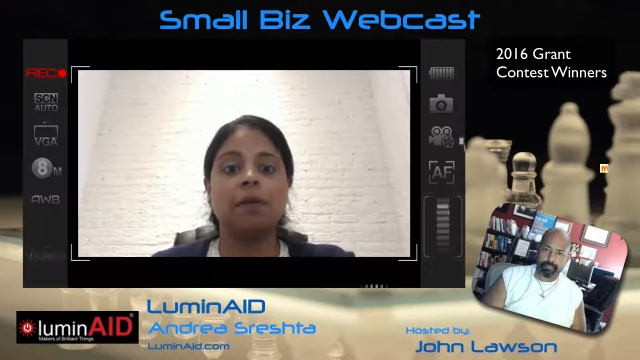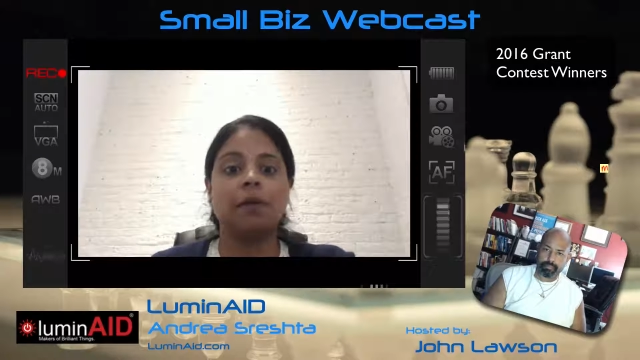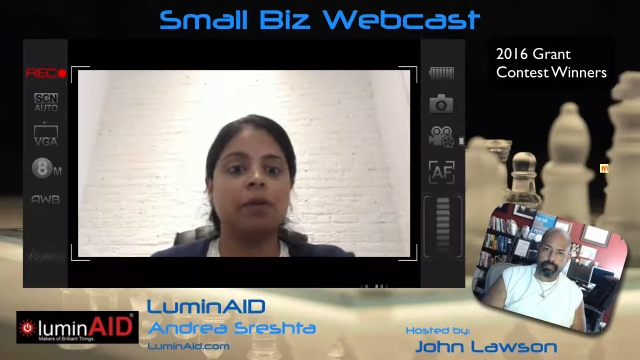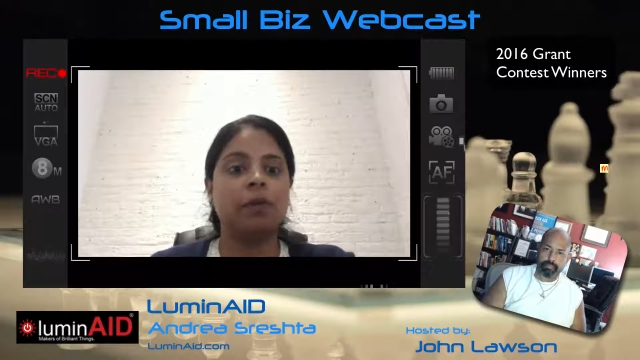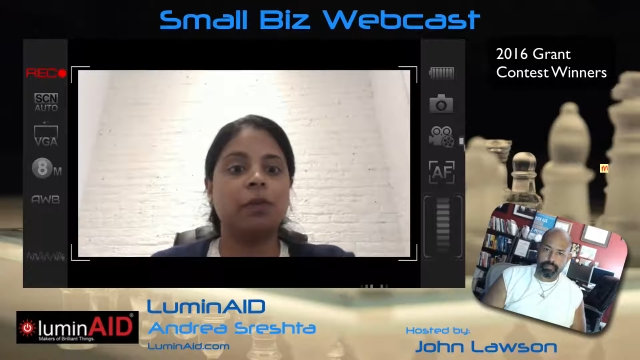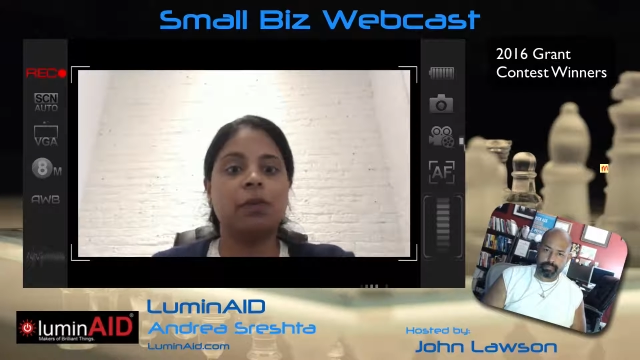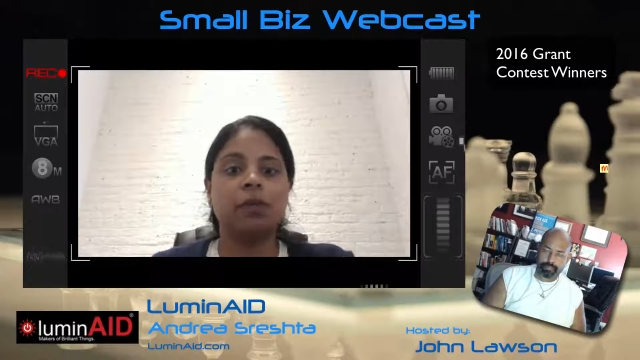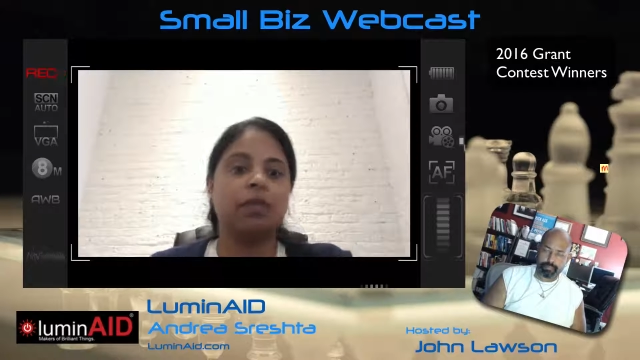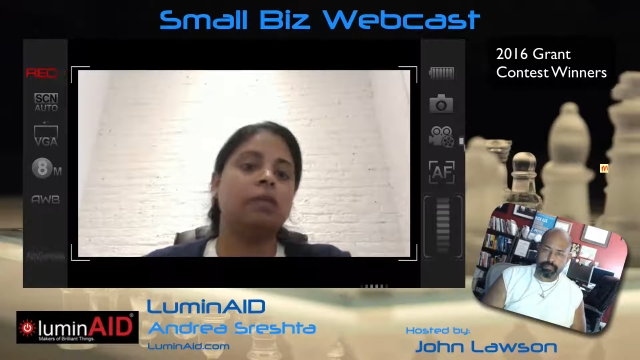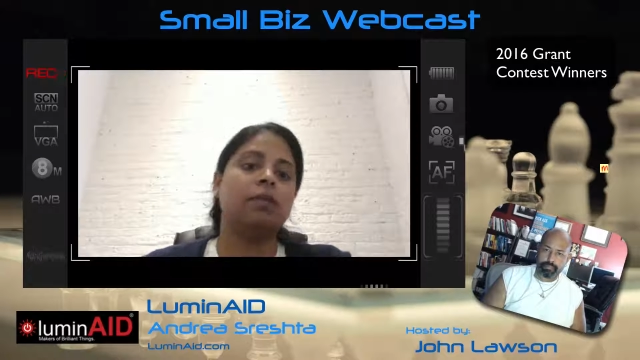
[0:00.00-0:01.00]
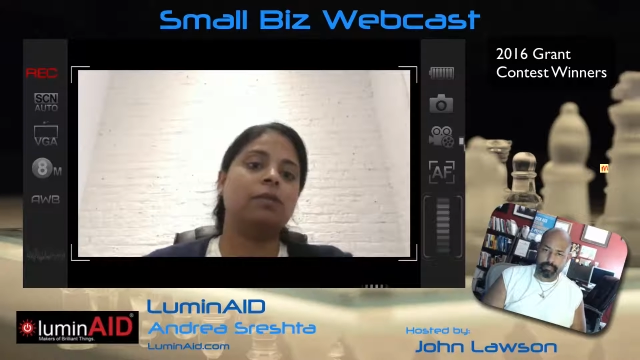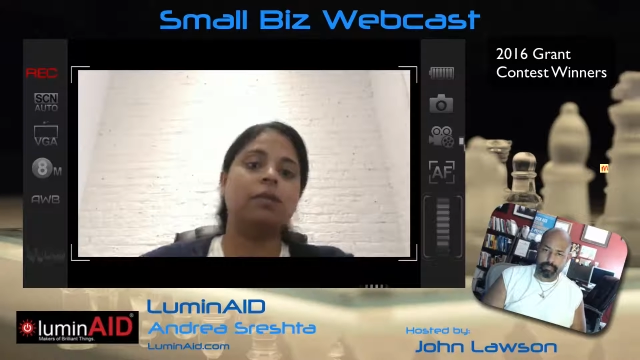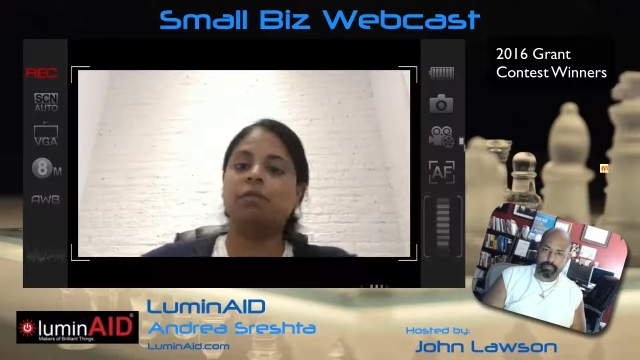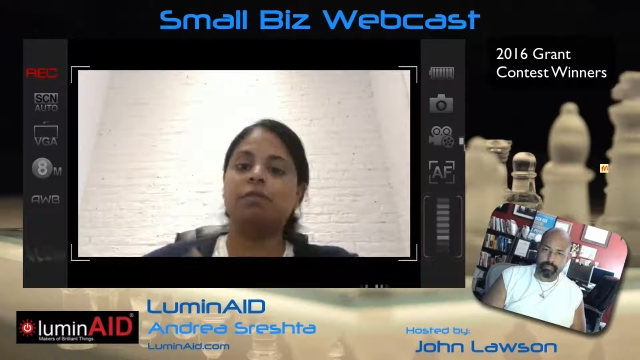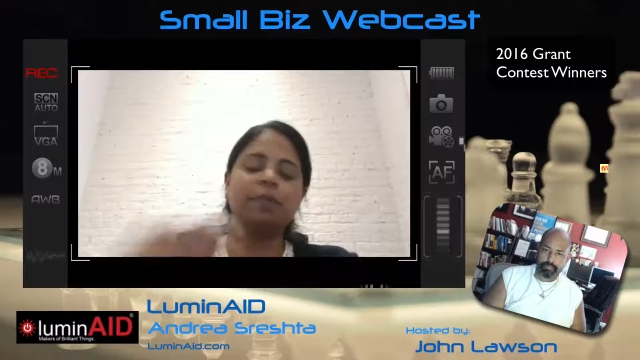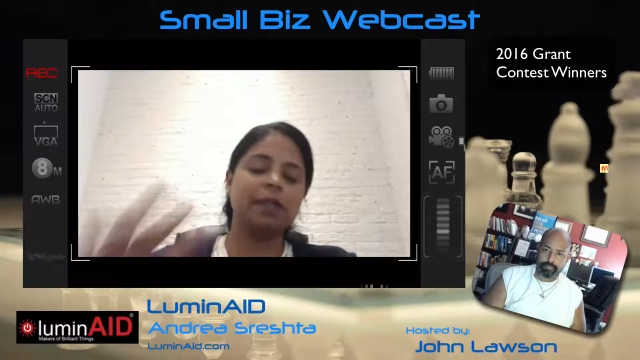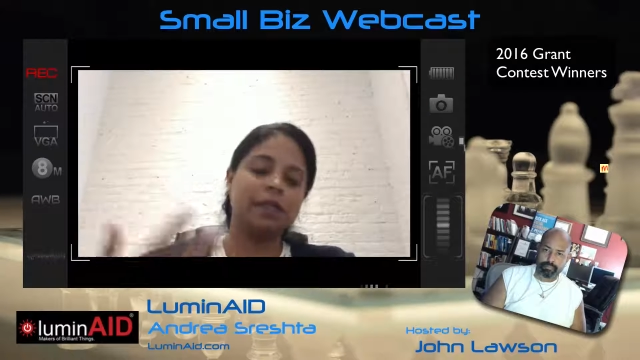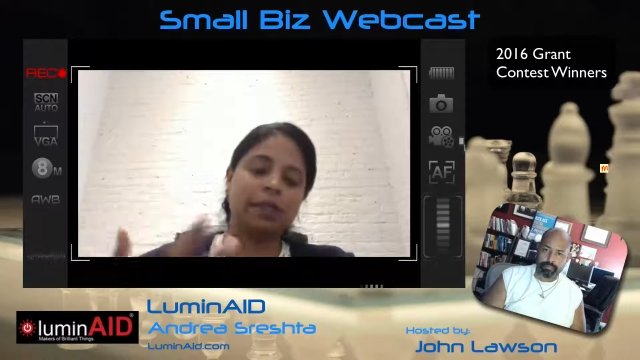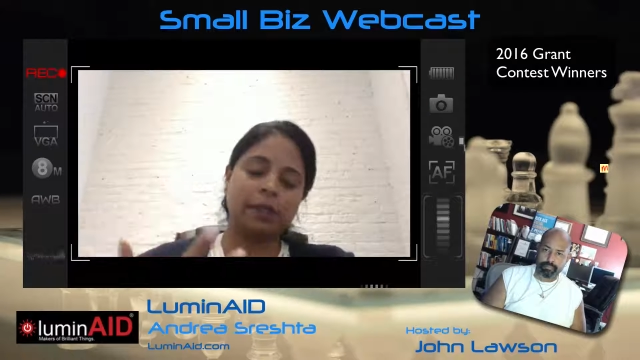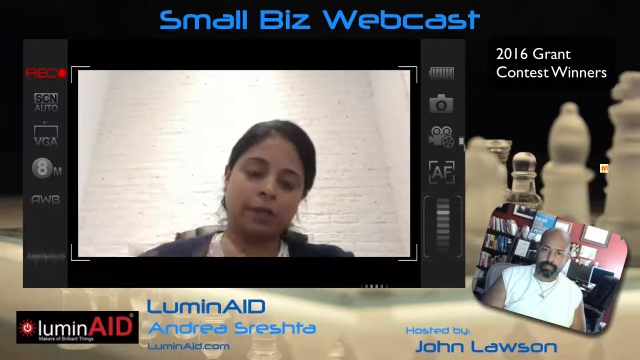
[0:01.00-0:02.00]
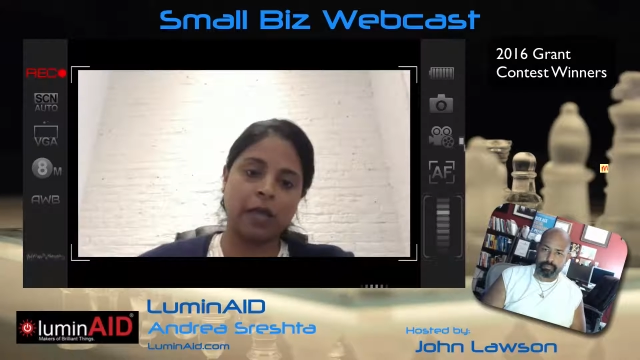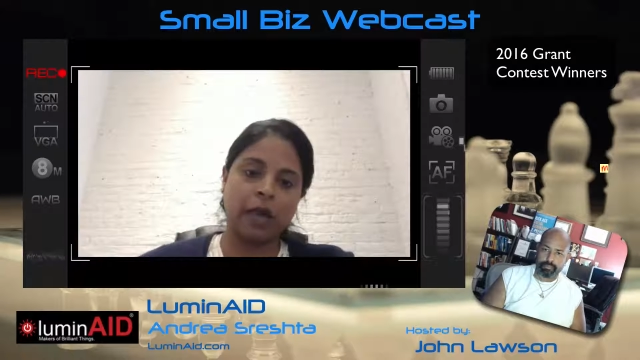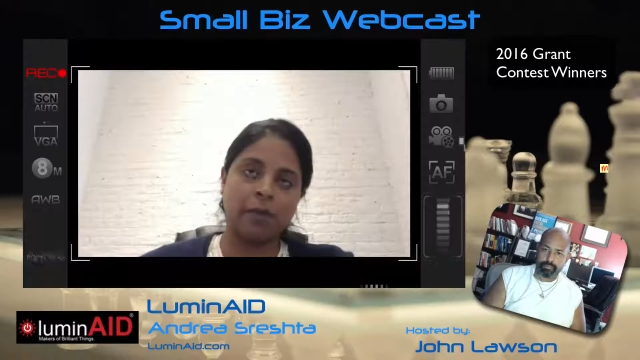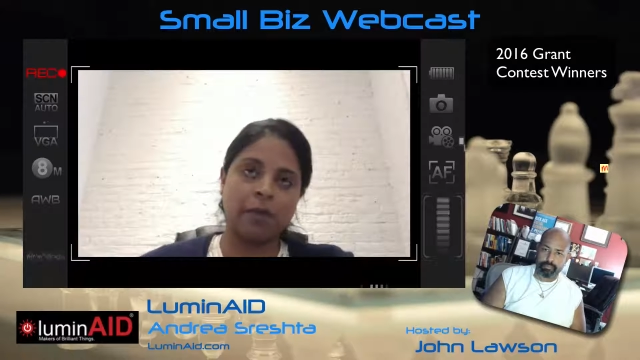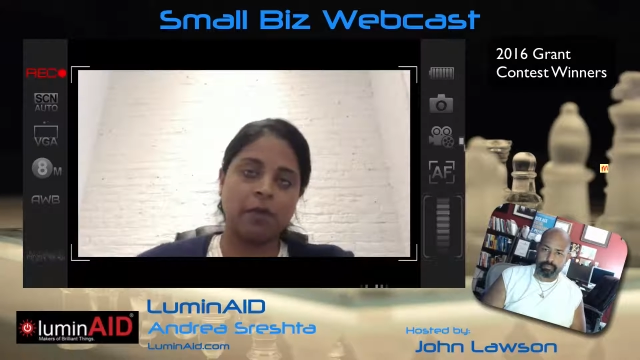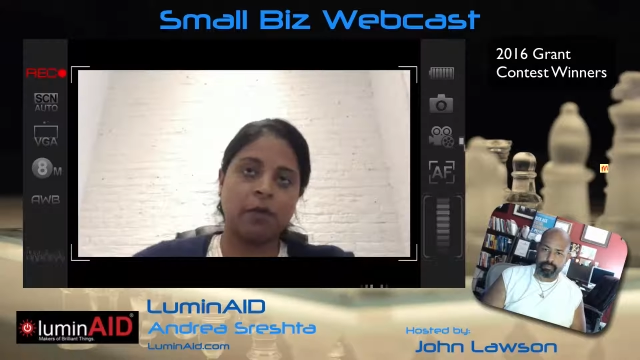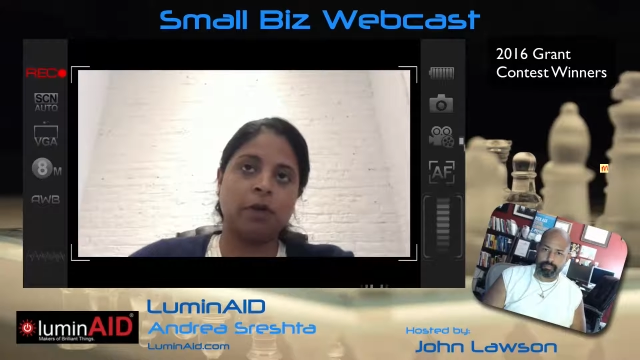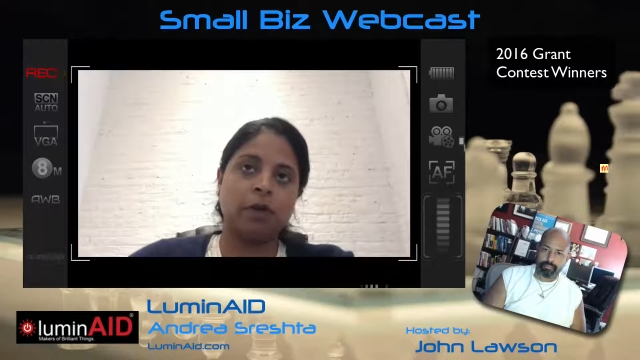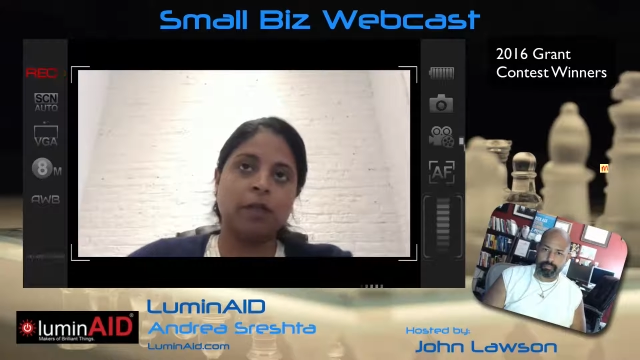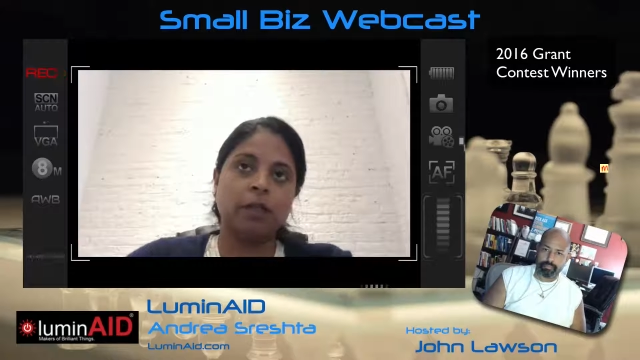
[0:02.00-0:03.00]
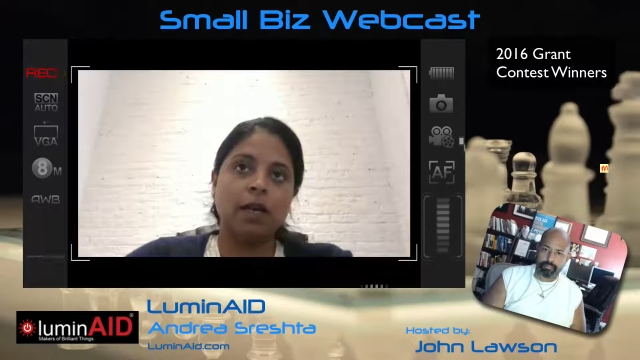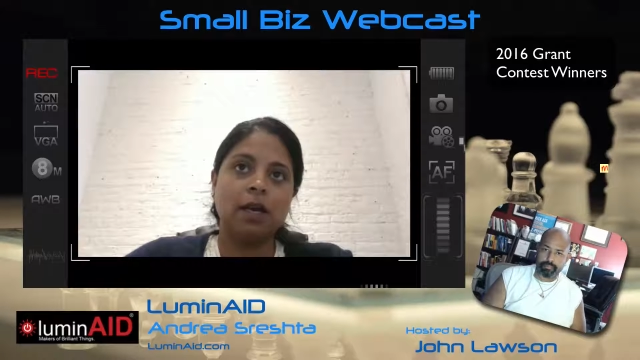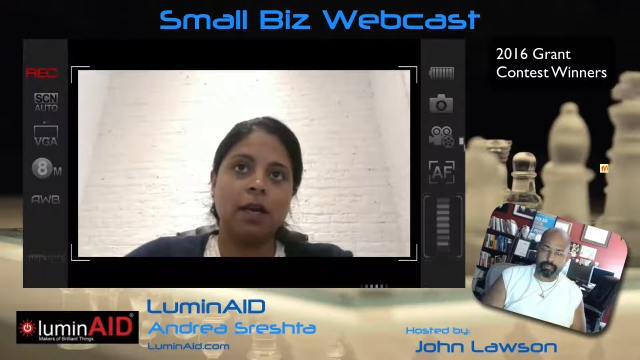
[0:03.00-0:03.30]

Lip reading: Like when big disasters happen in the world,